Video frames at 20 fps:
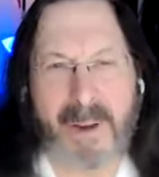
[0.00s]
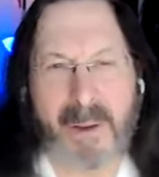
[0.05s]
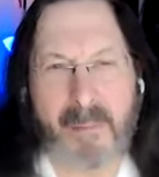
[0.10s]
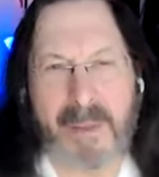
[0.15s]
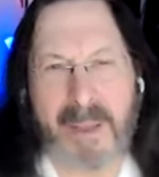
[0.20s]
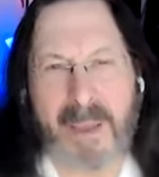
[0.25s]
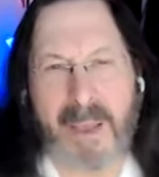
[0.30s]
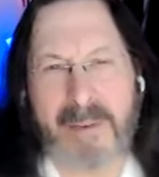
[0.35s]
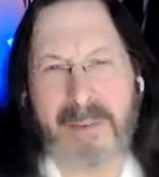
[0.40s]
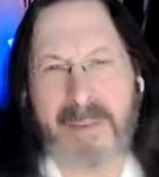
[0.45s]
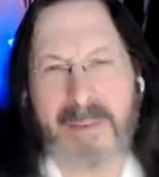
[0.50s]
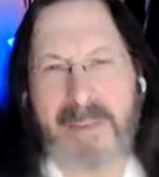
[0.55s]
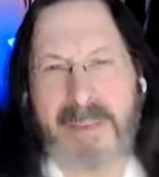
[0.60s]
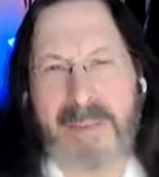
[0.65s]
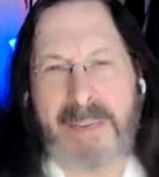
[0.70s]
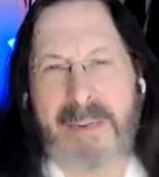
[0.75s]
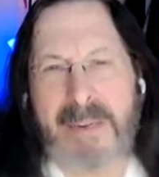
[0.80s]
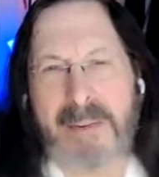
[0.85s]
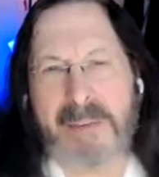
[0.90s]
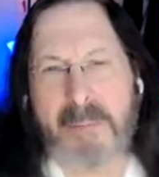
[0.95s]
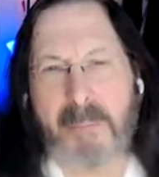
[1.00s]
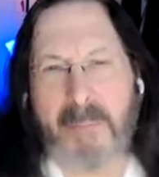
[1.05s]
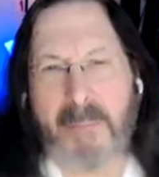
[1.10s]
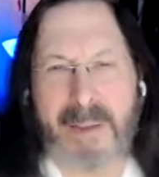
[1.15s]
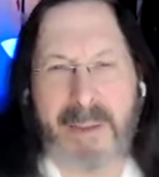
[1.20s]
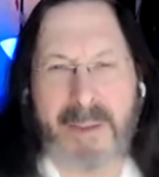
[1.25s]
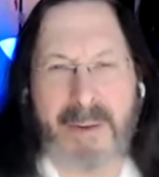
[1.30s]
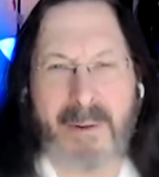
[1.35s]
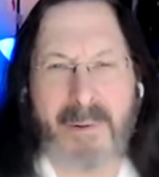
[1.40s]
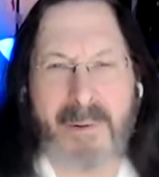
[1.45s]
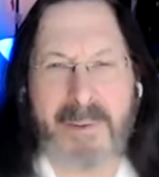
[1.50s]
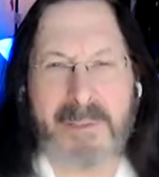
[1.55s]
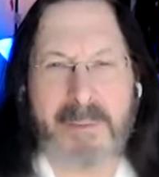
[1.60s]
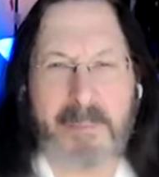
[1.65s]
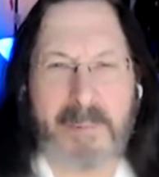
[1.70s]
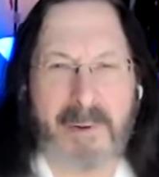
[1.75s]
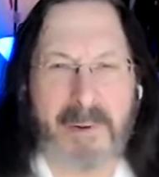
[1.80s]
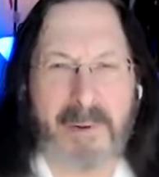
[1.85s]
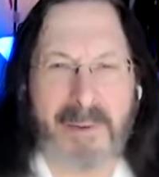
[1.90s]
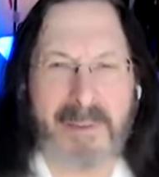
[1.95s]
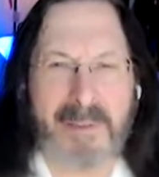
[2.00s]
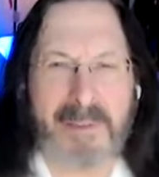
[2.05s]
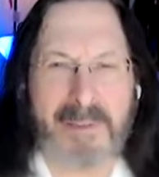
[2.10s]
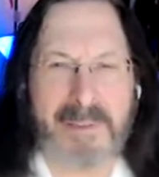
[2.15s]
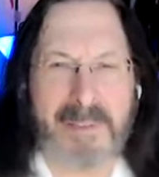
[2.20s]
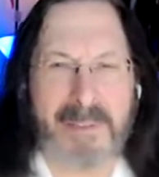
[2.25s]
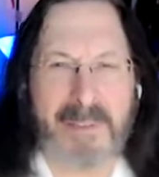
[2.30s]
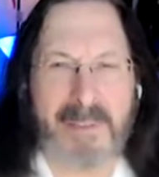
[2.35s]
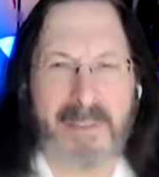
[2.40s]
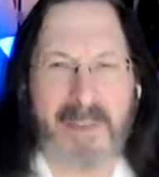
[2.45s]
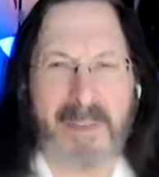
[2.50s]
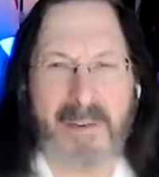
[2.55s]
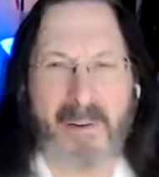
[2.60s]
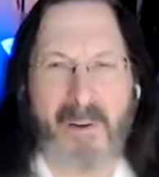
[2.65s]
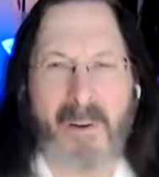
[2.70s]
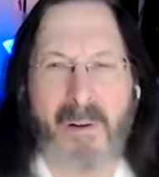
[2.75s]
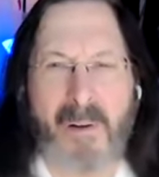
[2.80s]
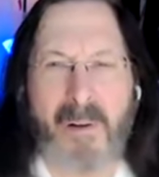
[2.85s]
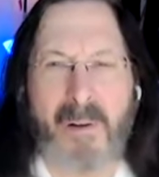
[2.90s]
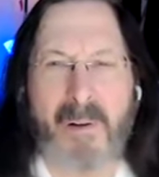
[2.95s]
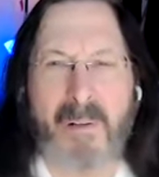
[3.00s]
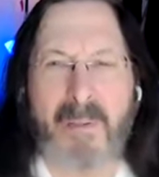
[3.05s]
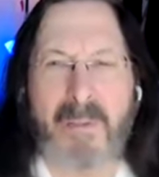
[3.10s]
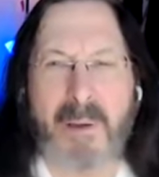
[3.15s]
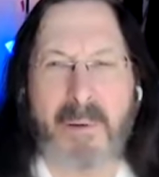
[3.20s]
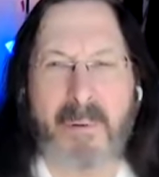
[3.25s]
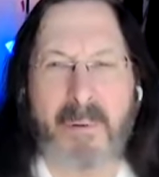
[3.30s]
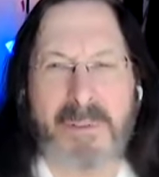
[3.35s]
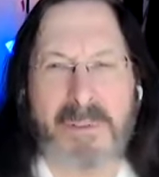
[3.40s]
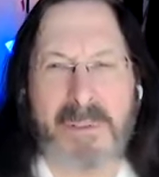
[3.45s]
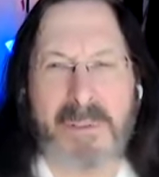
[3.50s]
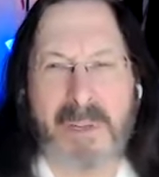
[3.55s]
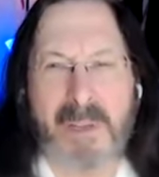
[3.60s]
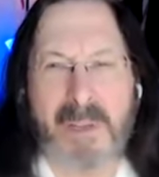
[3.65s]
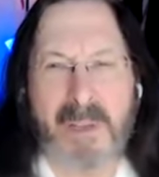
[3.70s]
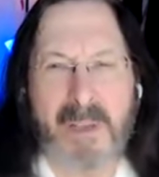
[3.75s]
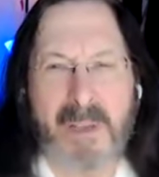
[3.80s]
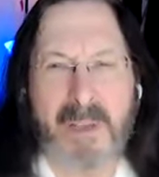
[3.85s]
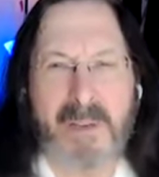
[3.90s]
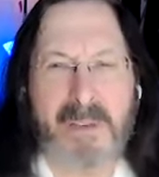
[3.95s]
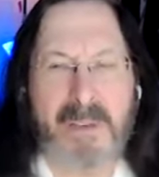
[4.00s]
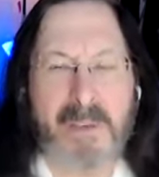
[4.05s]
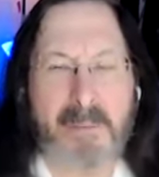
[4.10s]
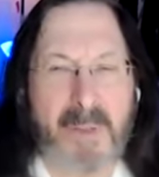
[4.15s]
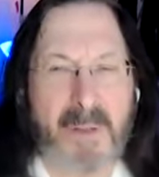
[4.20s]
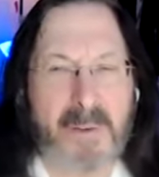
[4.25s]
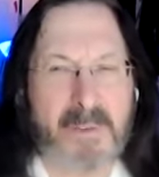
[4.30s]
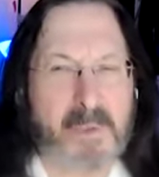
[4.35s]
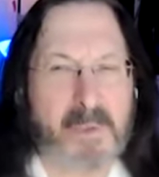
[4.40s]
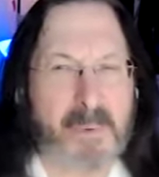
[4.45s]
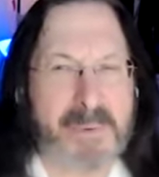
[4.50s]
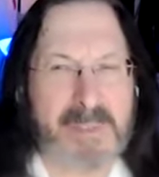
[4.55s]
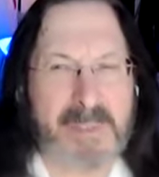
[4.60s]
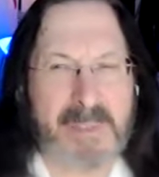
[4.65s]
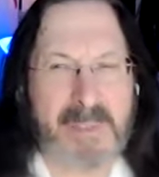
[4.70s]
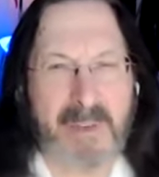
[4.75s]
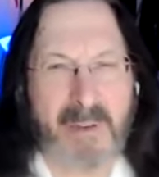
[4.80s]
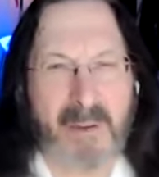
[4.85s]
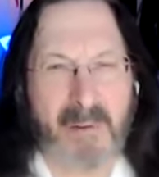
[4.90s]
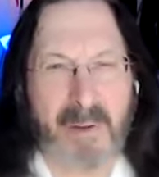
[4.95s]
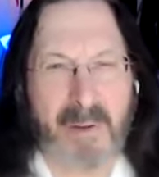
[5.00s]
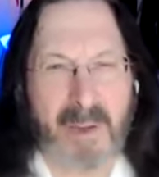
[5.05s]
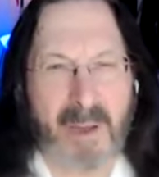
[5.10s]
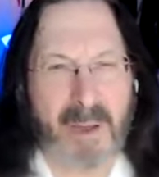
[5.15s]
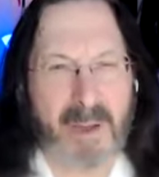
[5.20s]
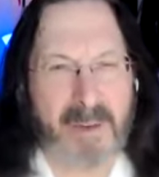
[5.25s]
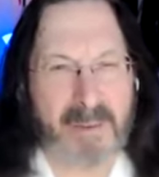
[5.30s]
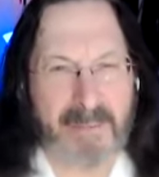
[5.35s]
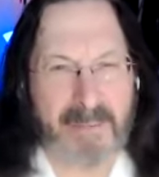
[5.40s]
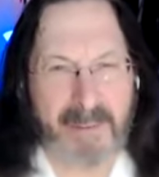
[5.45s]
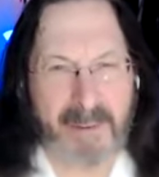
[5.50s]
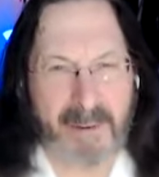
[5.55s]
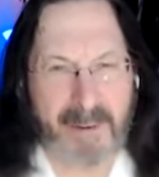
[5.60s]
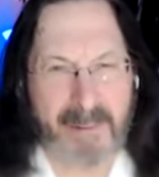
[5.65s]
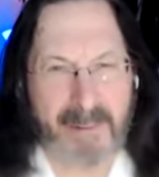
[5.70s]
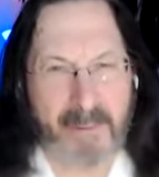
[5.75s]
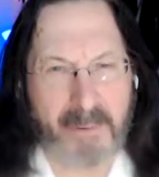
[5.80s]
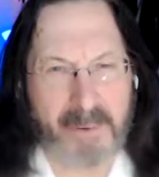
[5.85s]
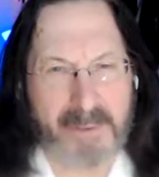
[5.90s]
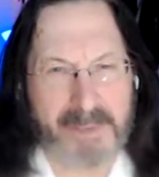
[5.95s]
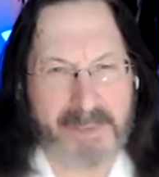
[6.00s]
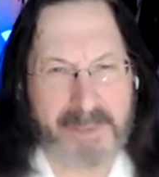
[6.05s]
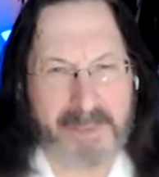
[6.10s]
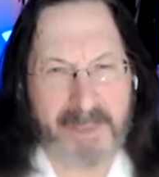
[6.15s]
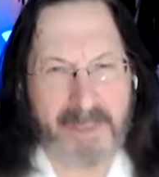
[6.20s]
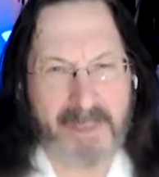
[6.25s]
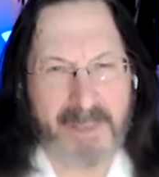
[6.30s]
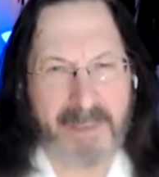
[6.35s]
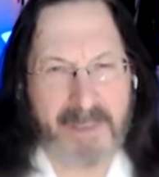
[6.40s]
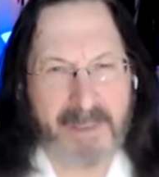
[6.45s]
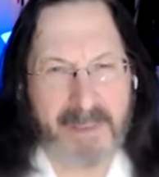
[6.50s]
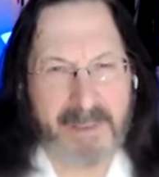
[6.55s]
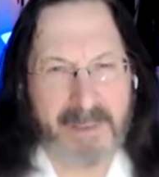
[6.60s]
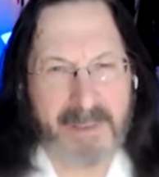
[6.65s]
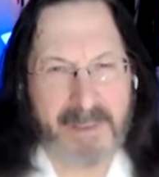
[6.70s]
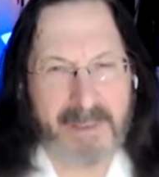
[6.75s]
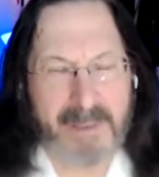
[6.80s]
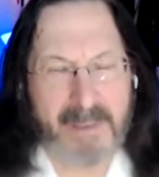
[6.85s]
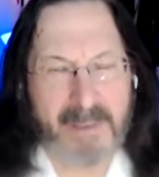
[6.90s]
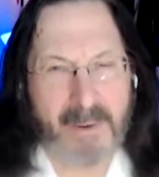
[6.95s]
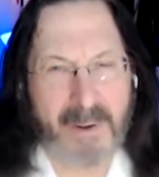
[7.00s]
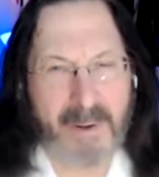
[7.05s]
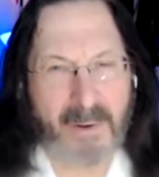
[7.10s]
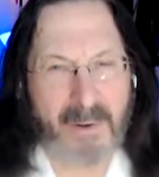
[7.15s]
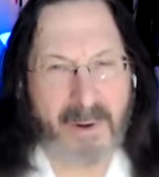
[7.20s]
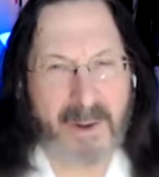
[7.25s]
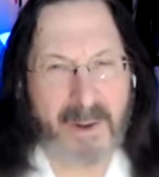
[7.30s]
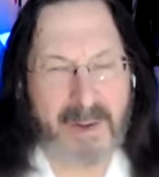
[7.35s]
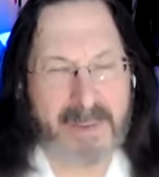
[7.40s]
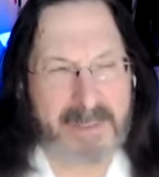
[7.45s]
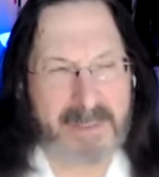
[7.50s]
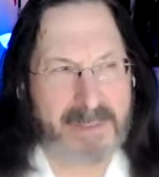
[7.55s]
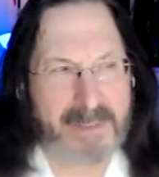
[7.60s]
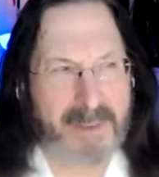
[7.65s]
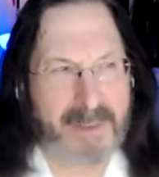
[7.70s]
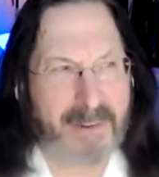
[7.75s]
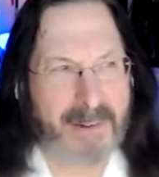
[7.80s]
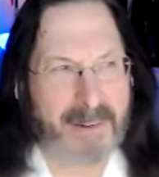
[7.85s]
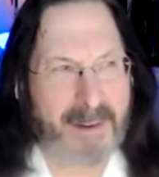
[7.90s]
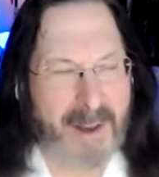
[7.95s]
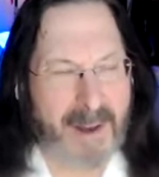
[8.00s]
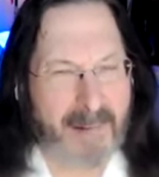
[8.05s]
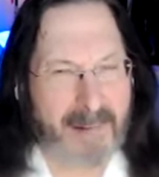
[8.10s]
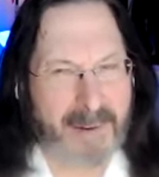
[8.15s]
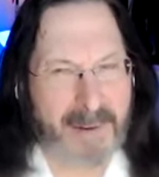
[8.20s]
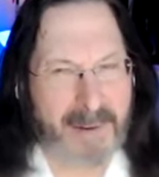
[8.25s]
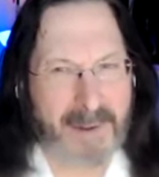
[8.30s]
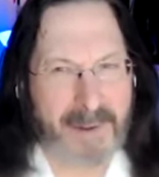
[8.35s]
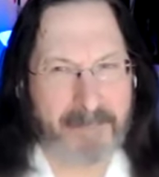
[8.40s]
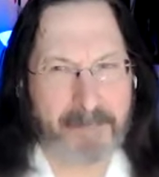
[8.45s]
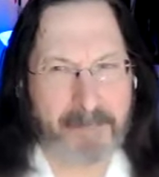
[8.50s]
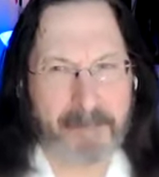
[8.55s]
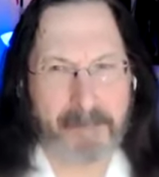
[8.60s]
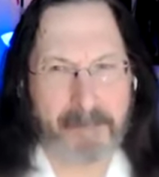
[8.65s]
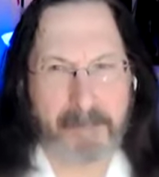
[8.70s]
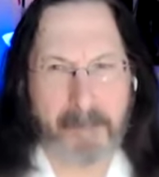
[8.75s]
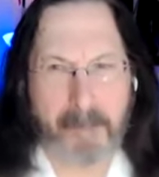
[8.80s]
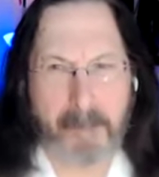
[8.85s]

But I began to lean into my inner experience in, in all that was tumultuously going on in there. There was greater honesty and clarity